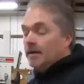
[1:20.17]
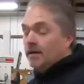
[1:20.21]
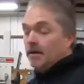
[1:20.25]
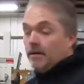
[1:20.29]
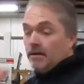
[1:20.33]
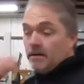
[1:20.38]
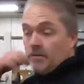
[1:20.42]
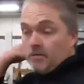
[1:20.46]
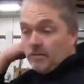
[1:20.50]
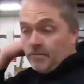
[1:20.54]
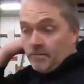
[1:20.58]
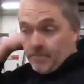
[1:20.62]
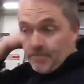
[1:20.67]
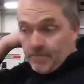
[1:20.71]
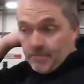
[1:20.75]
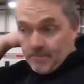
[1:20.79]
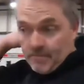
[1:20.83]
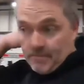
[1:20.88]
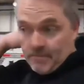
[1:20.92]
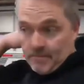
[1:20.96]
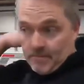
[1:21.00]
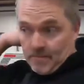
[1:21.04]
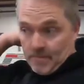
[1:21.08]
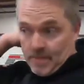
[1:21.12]
now
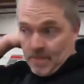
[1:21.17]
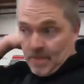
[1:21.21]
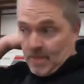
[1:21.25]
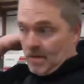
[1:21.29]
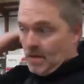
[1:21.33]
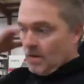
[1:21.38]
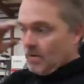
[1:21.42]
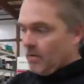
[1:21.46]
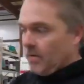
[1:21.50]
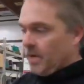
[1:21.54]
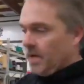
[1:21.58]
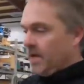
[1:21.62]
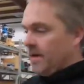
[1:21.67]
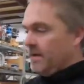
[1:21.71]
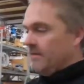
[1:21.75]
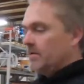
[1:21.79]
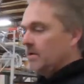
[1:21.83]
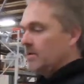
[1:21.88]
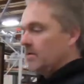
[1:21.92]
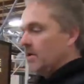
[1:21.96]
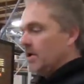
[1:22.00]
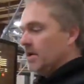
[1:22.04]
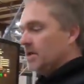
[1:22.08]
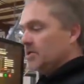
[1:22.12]
we have
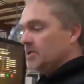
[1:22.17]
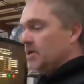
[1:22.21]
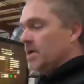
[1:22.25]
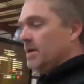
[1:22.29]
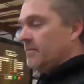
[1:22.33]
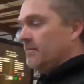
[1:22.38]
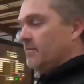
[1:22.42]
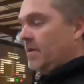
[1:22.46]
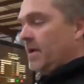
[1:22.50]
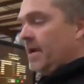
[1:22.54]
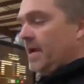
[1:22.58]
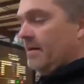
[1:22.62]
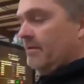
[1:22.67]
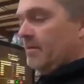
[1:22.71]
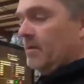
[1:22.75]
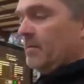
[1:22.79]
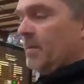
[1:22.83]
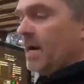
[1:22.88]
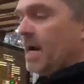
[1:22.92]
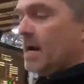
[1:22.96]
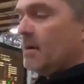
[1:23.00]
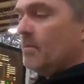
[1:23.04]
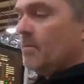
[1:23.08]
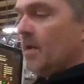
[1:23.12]
the crankshaft we have the
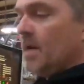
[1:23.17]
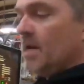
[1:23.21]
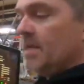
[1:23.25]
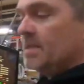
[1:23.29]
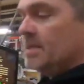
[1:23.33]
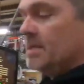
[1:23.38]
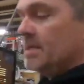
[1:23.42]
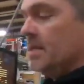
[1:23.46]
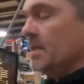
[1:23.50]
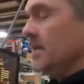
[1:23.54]
bob weights